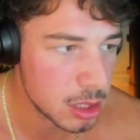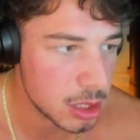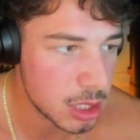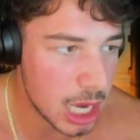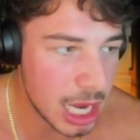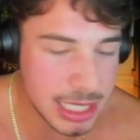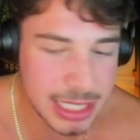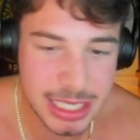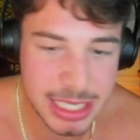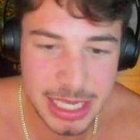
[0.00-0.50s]

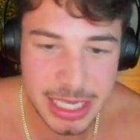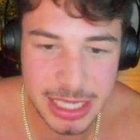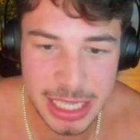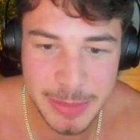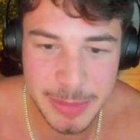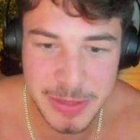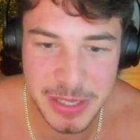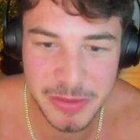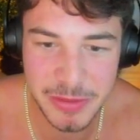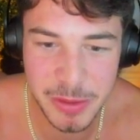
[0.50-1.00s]
I seen
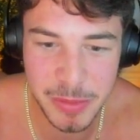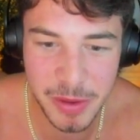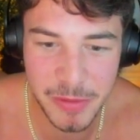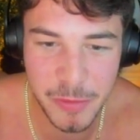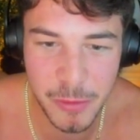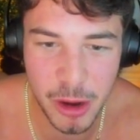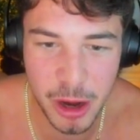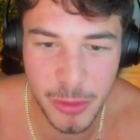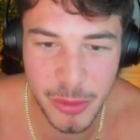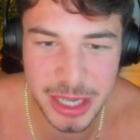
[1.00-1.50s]
clips of you
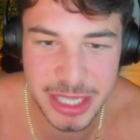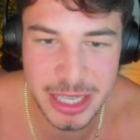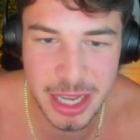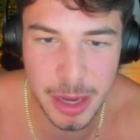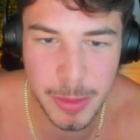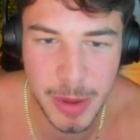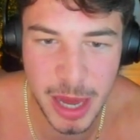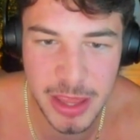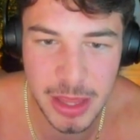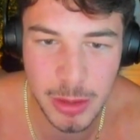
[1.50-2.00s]
before. What's
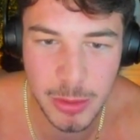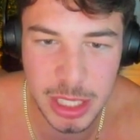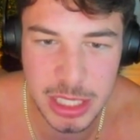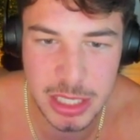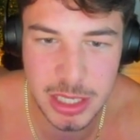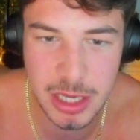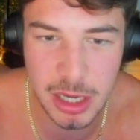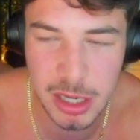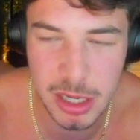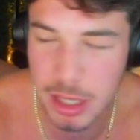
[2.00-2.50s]
good, brother?
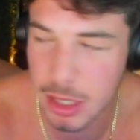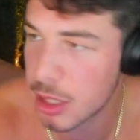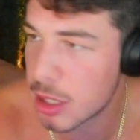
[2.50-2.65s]
What's good?